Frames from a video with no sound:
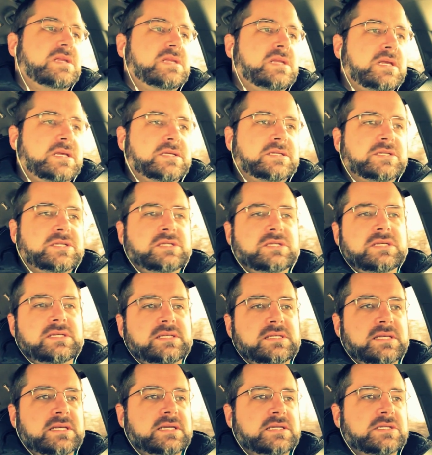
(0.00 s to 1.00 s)
this
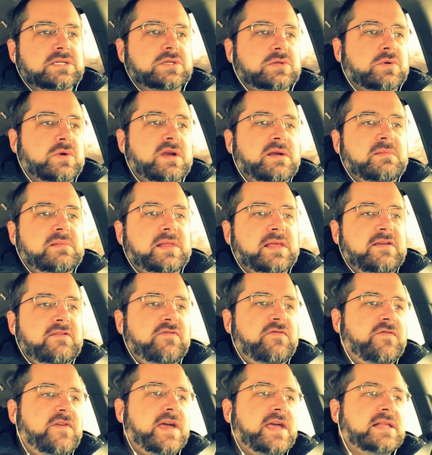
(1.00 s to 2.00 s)
extremely
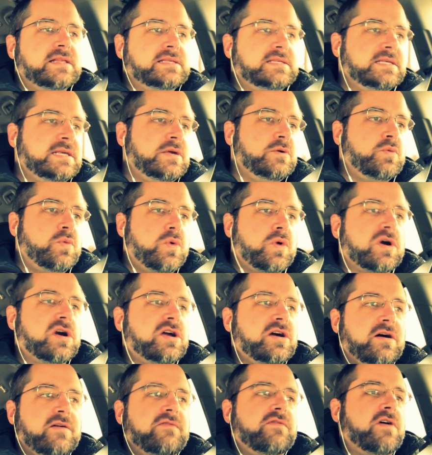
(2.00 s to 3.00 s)
fancy
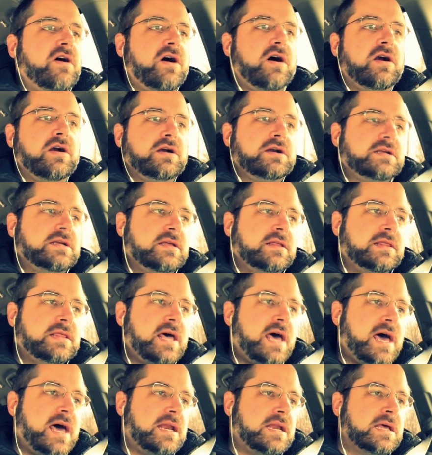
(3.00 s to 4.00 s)
work of art
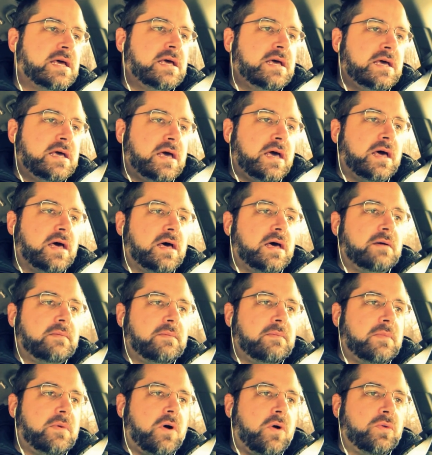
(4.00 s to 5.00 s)
that
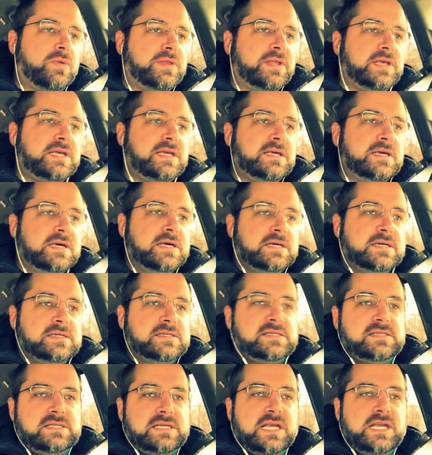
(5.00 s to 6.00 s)
only
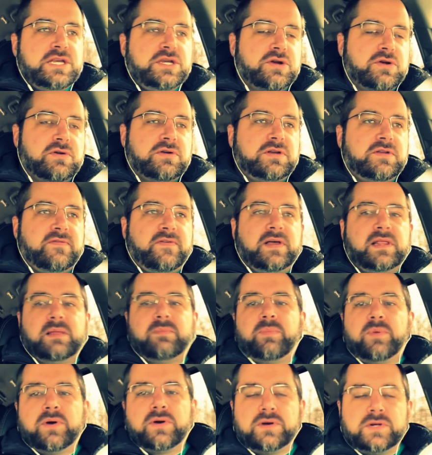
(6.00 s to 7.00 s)
senior
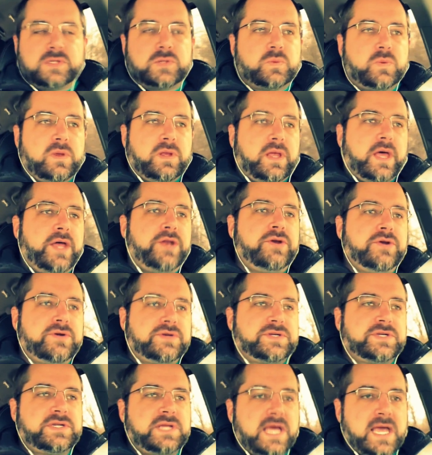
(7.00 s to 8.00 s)
developers will
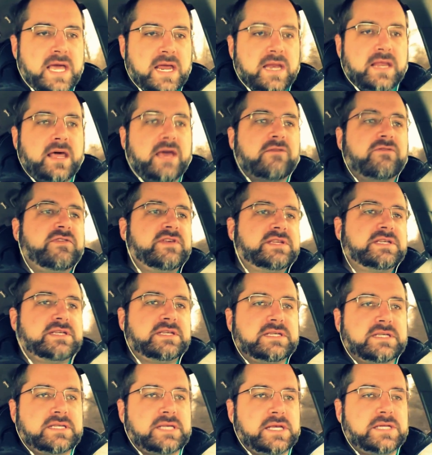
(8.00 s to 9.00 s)
understand, and like
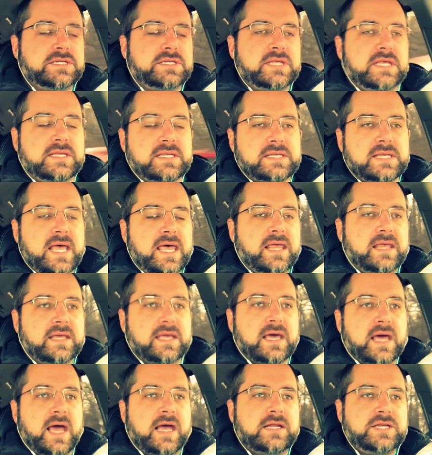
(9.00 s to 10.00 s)
this
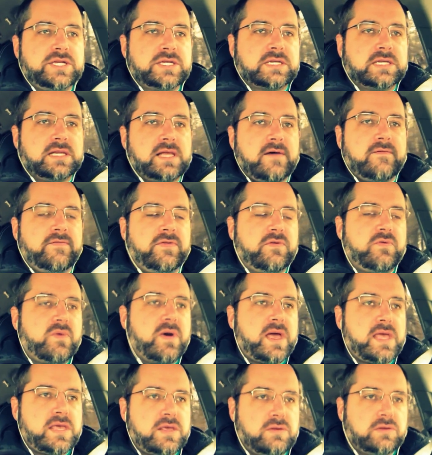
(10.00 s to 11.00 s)
elegant. I just love the
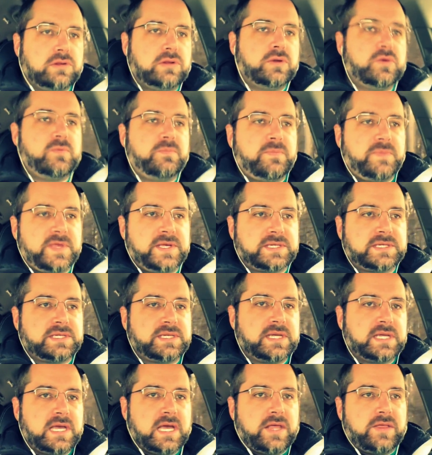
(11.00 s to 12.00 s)
way you loop this
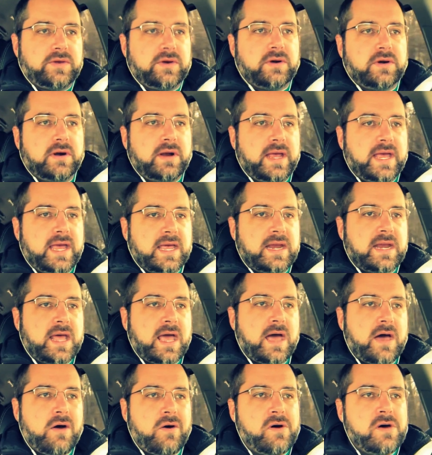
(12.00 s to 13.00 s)
together and
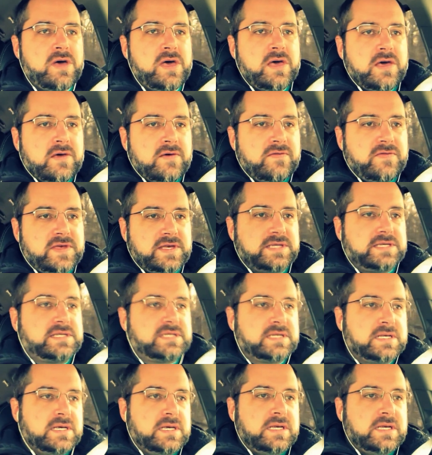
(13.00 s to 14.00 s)
how this